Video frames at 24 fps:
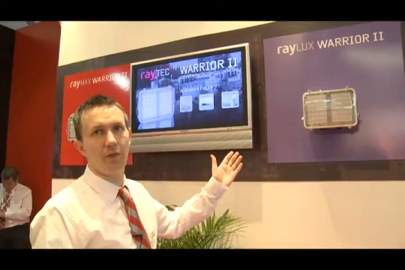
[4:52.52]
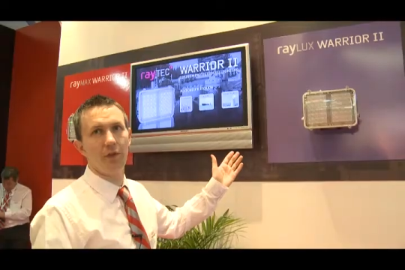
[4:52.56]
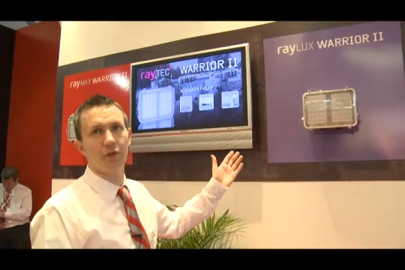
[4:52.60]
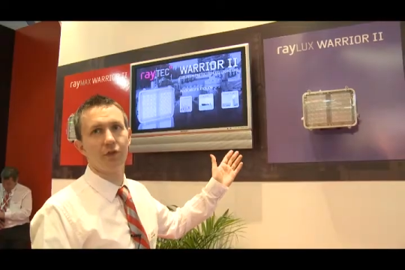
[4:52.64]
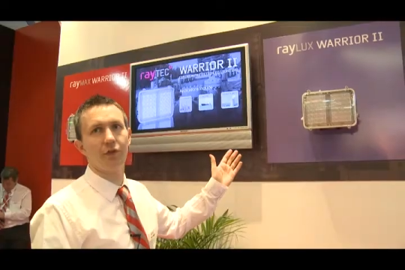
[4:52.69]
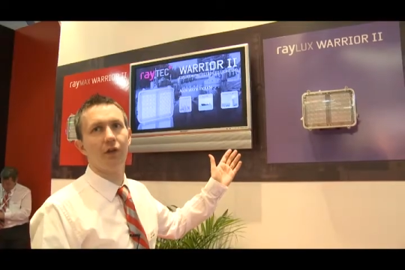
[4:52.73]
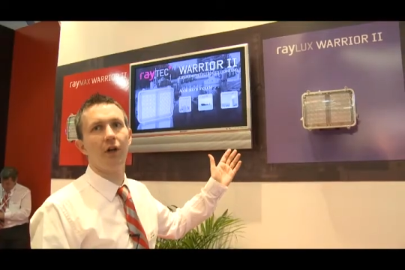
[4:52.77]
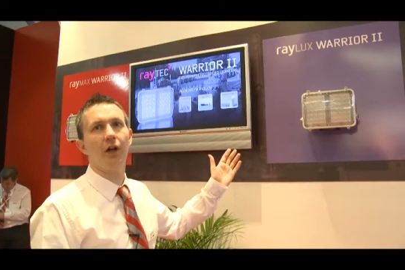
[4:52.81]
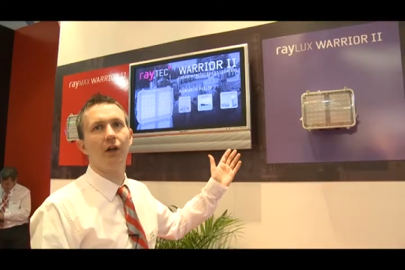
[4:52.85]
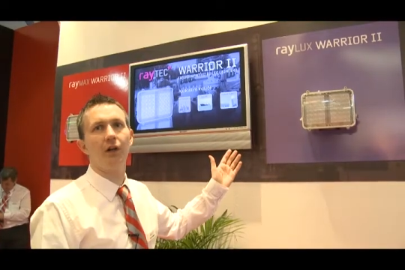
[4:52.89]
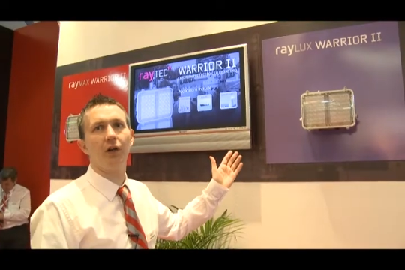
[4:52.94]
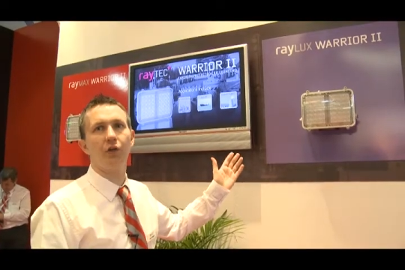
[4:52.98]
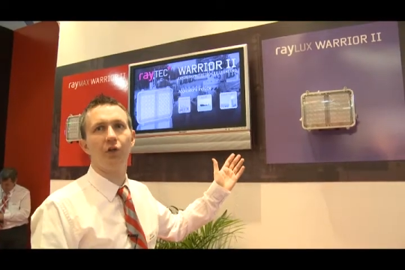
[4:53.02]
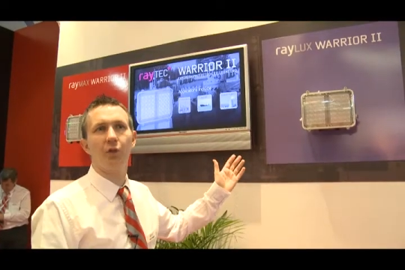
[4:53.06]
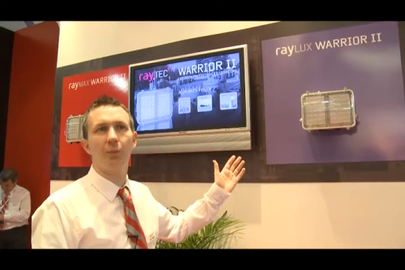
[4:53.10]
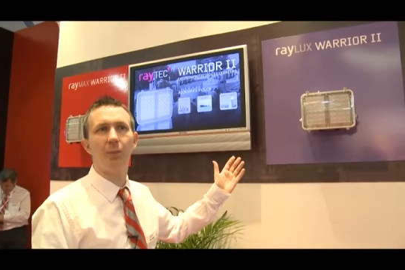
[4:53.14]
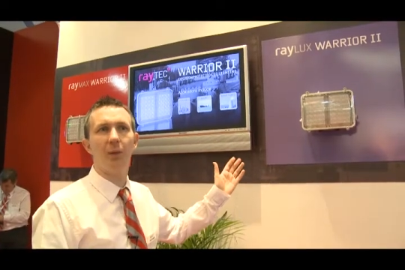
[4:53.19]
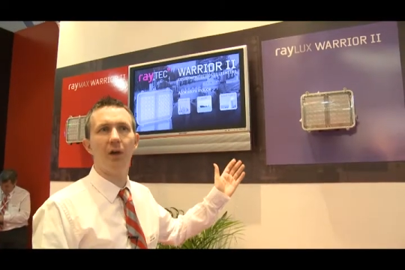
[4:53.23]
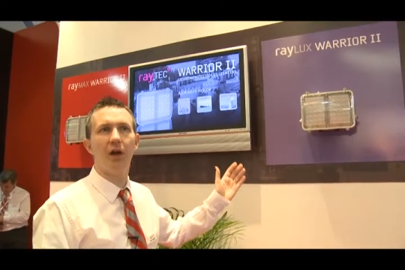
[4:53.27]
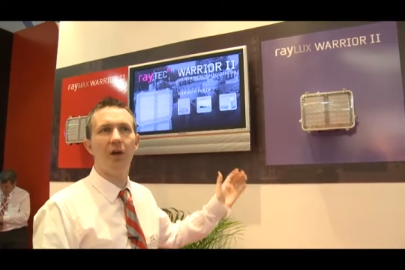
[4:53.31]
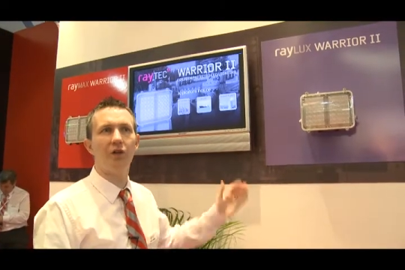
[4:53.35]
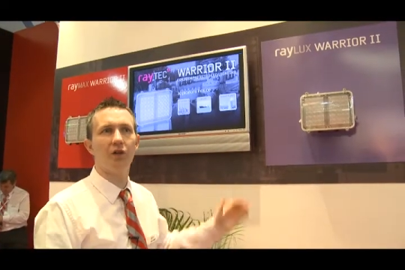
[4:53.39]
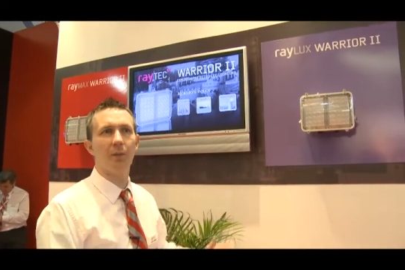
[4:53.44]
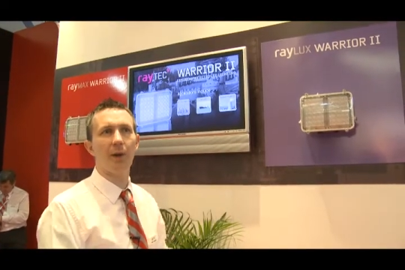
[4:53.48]
This little
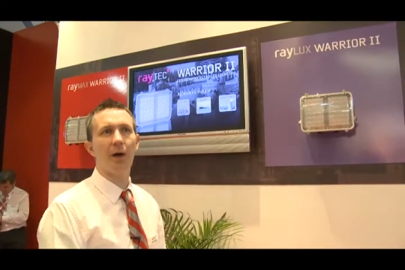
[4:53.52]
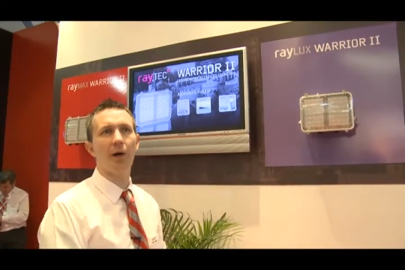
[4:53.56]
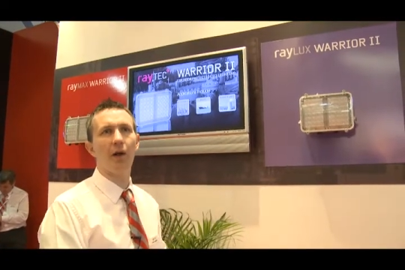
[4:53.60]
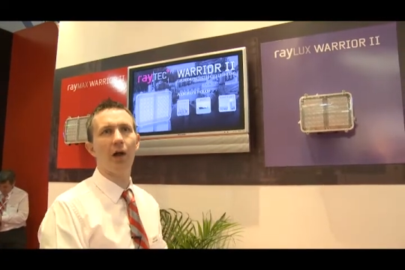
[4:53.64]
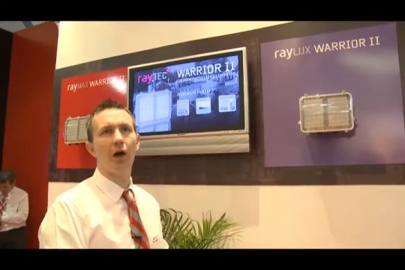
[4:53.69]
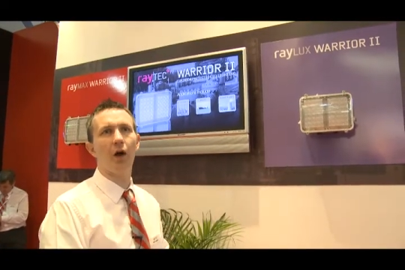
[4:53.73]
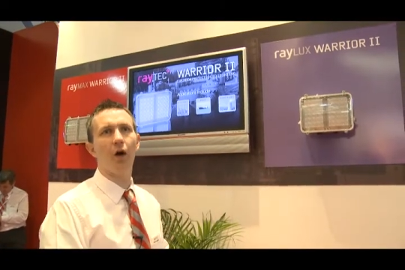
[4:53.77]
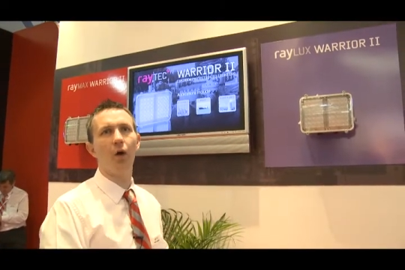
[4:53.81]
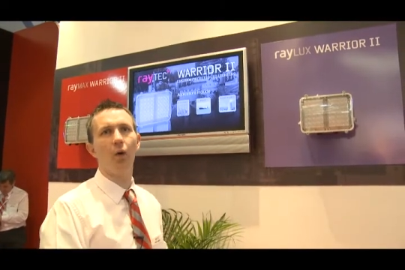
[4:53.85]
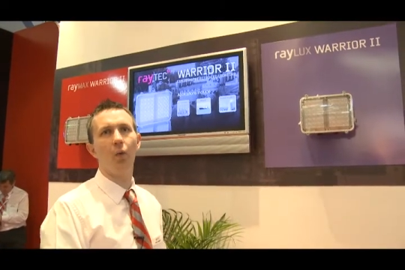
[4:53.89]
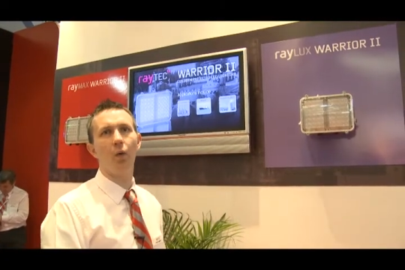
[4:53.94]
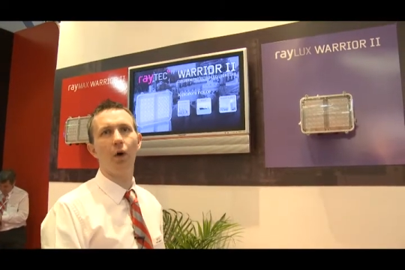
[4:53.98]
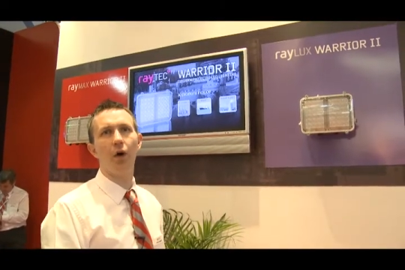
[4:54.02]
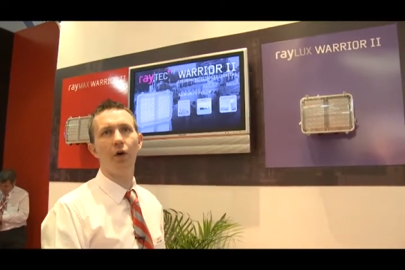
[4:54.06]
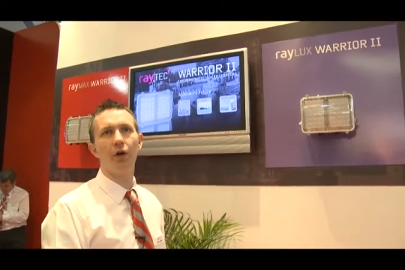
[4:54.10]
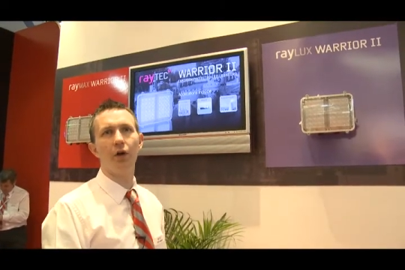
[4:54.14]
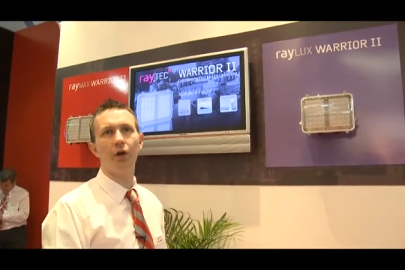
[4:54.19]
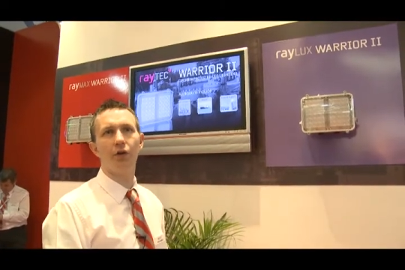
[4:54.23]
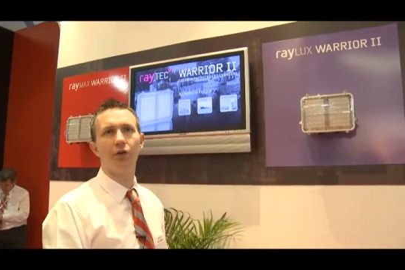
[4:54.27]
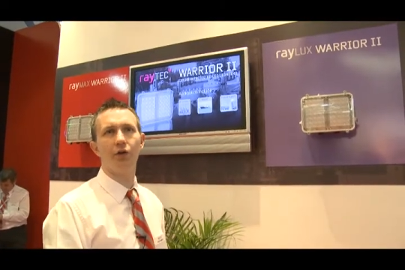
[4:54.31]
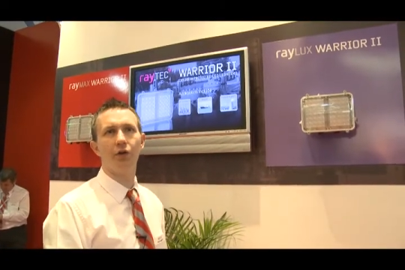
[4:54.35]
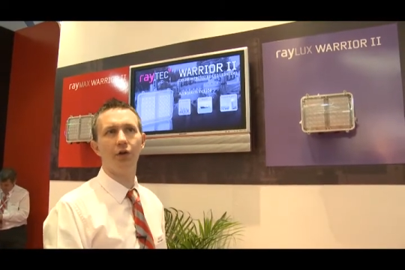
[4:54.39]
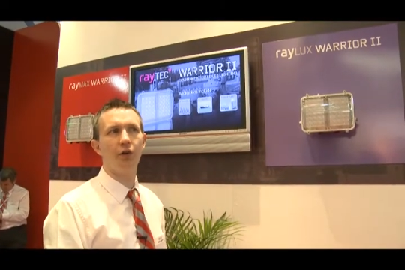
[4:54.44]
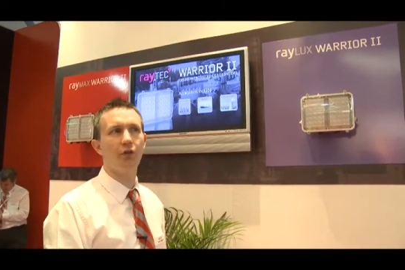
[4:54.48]
display is about our
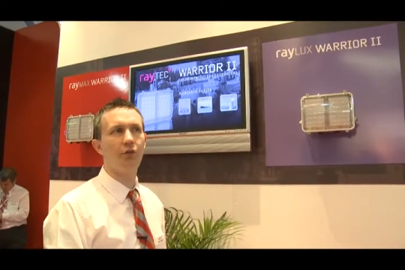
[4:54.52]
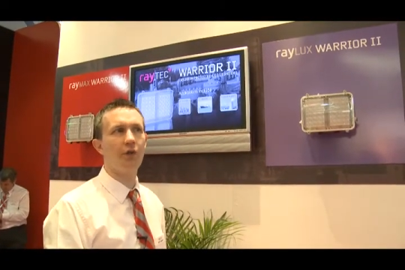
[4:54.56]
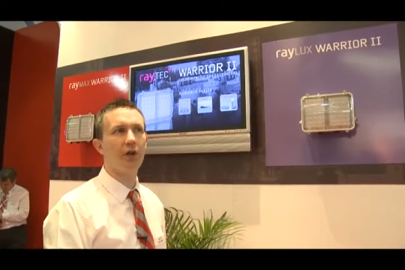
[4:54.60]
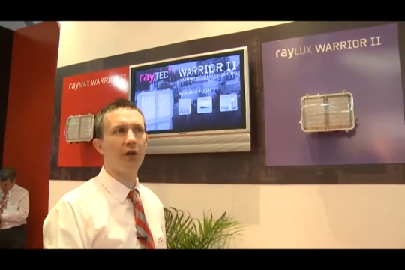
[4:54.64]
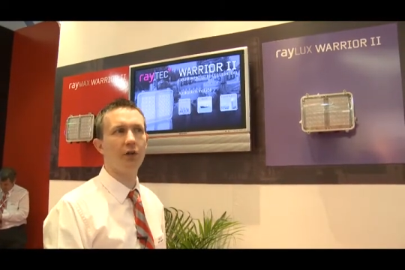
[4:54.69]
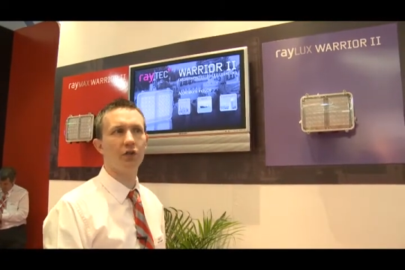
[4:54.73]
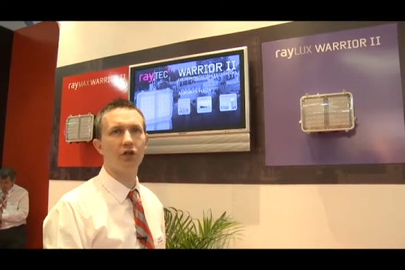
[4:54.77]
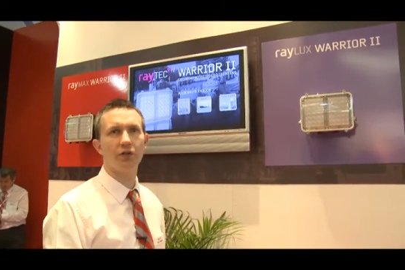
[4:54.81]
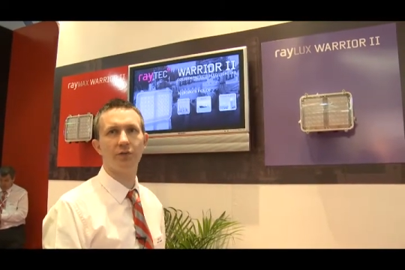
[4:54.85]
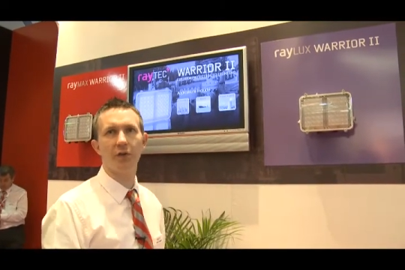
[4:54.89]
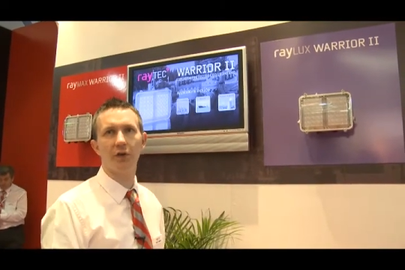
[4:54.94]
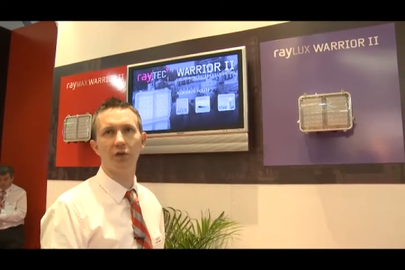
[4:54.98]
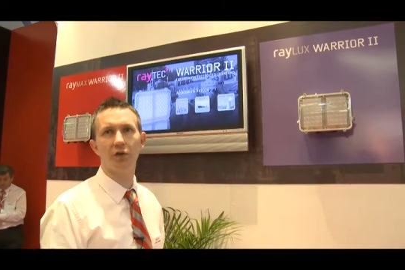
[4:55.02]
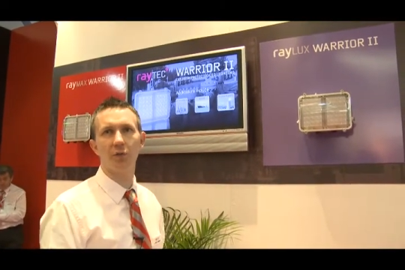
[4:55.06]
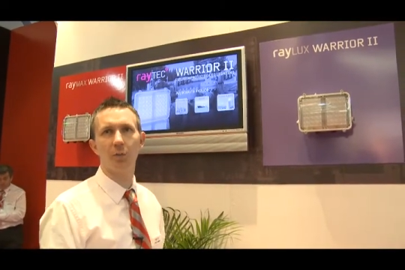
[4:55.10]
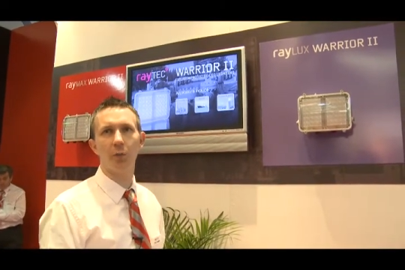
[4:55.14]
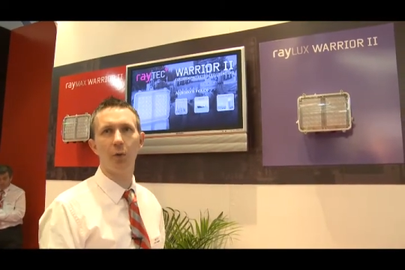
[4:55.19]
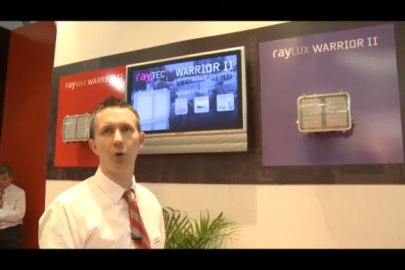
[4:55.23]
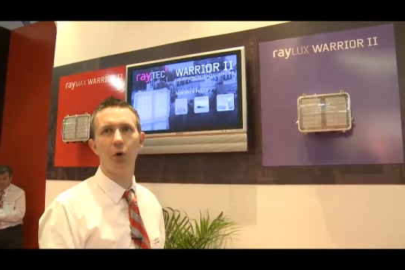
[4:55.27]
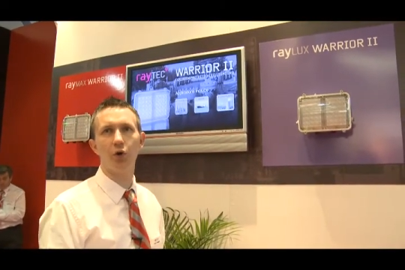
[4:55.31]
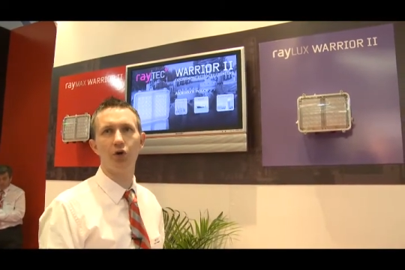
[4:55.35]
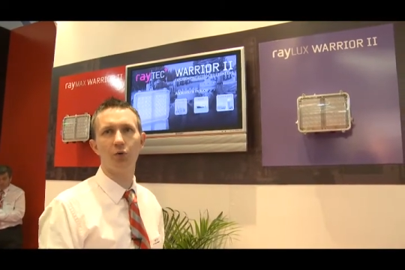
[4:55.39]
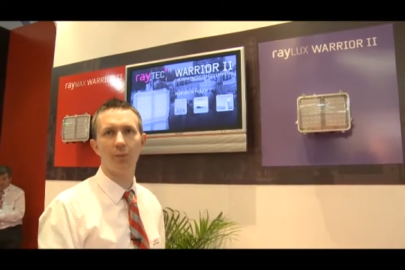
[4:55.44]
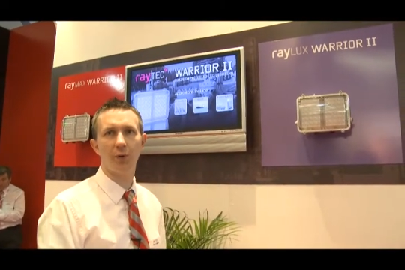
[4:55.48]
Warrior 2 range of
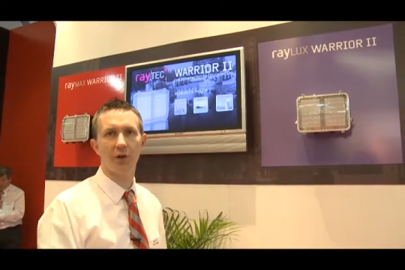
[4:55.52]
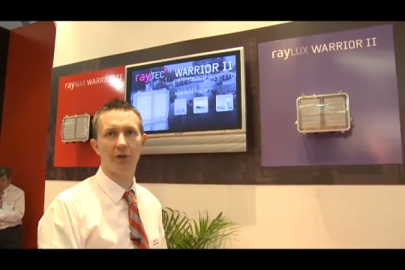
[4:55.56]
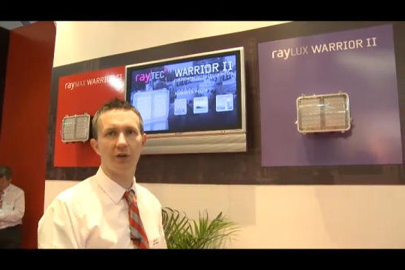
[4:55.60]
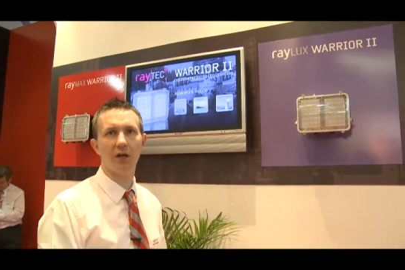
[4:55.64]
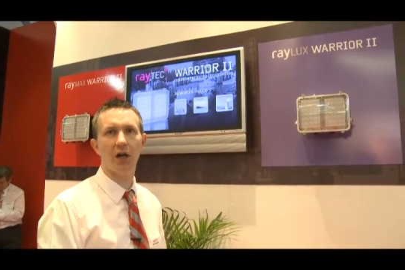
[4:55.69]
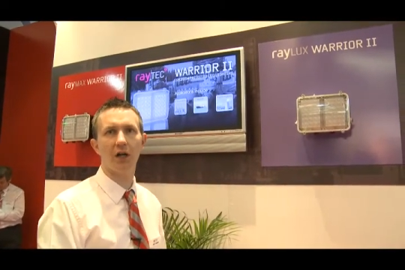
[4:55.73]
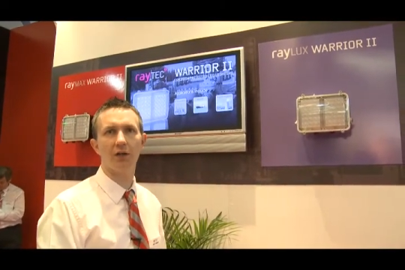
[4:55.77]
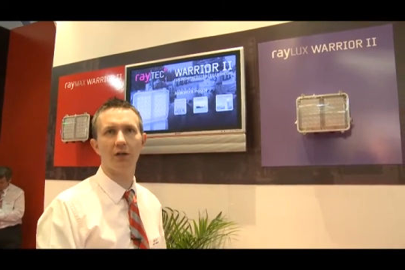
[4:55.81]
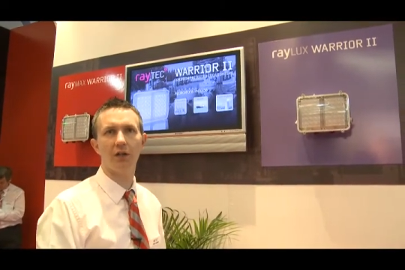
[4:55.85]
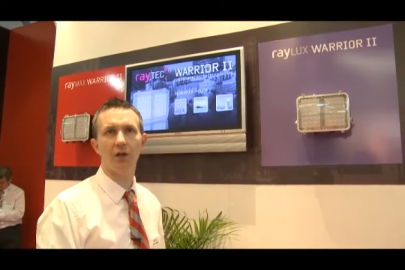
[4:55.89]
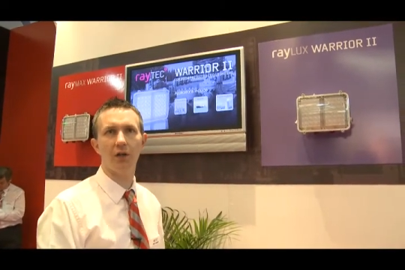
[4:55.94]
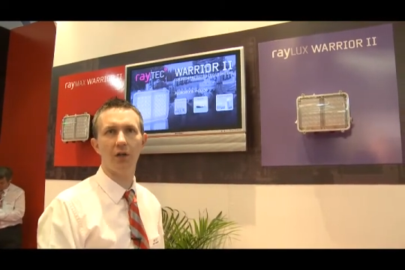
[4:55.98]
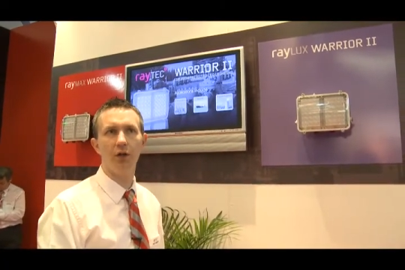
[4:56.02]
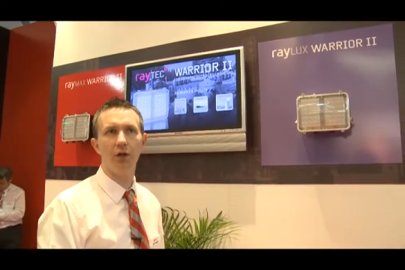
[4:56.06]
explosion protected